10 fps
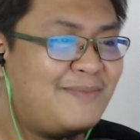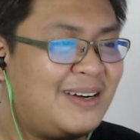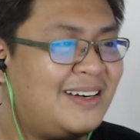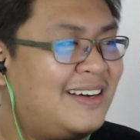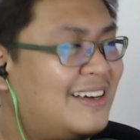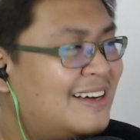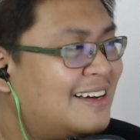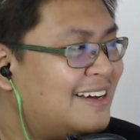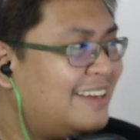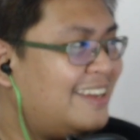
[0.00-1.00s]
but
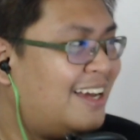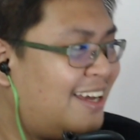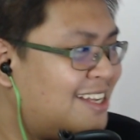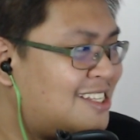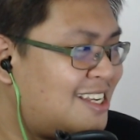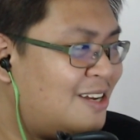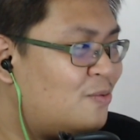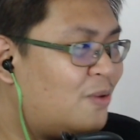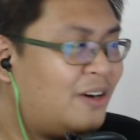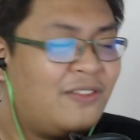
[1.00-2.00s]
yeah, it's
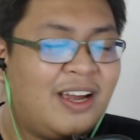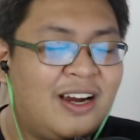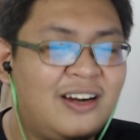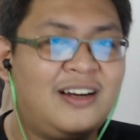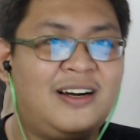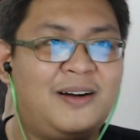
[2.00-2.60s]
in one of their